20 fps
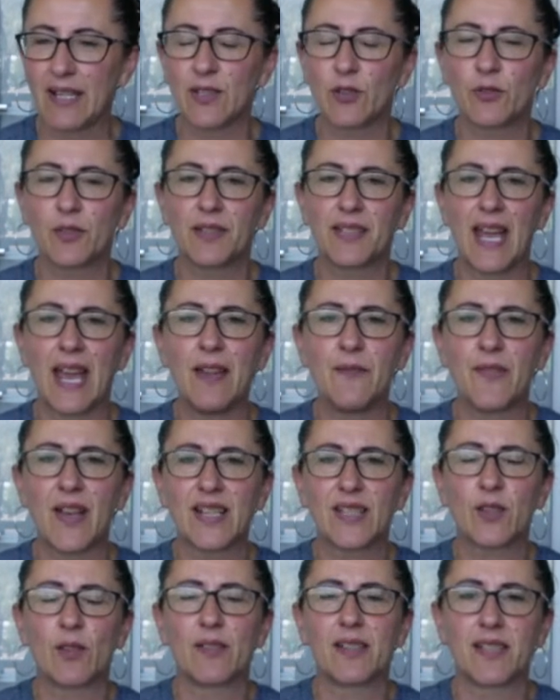So the Dye
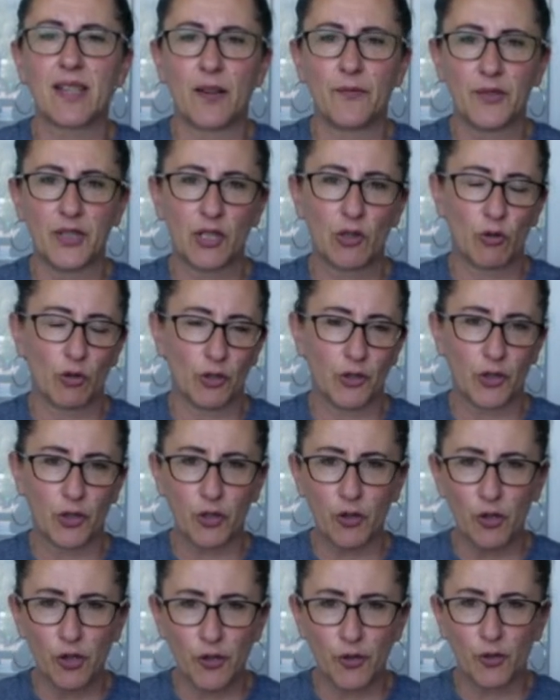Vessel is often called the
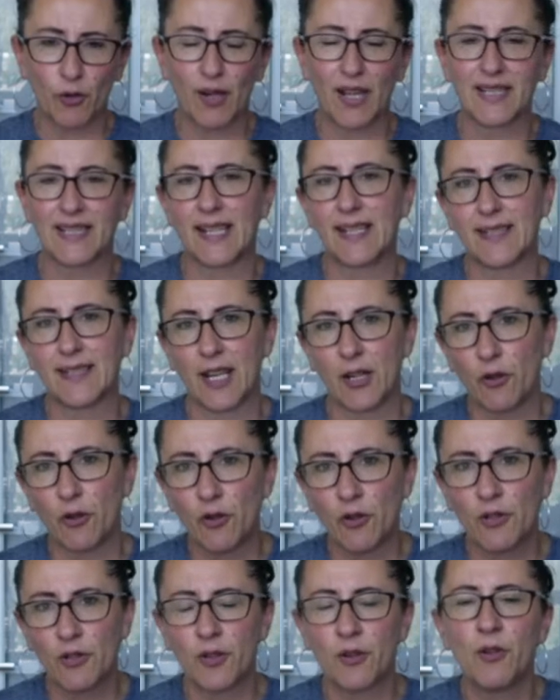girdle, as I said
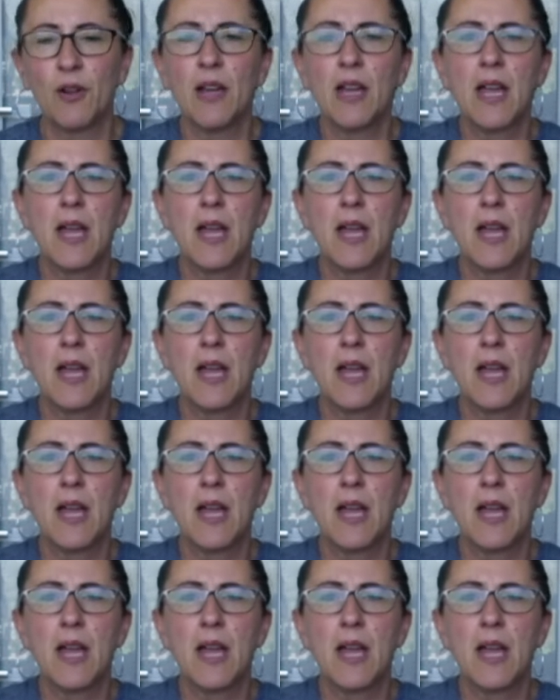earlier,